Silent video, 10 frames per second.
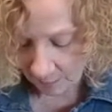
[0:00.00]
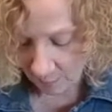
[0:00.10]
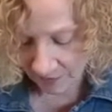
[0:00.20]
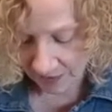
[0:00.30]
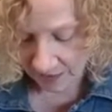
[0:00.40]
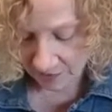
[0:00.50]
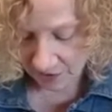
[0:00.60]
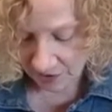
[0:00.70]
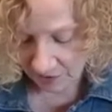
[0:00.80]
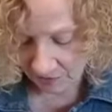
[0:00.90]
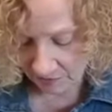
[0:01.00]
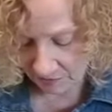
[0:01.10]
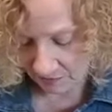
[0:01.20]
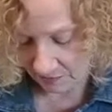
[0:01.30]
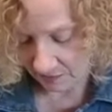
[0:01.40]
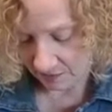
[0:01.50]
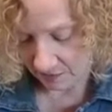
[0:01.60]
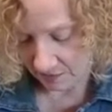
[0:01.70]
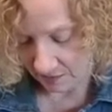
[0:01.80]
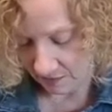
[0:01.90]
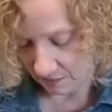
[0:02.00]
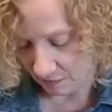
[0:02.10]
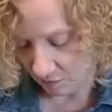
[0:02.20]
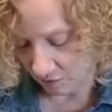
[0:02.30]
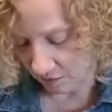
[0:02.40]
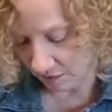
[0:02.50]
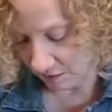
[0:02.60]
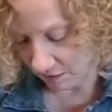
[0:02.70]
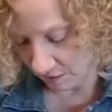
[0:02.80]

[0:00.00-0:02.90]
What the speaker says: with the other 2. Or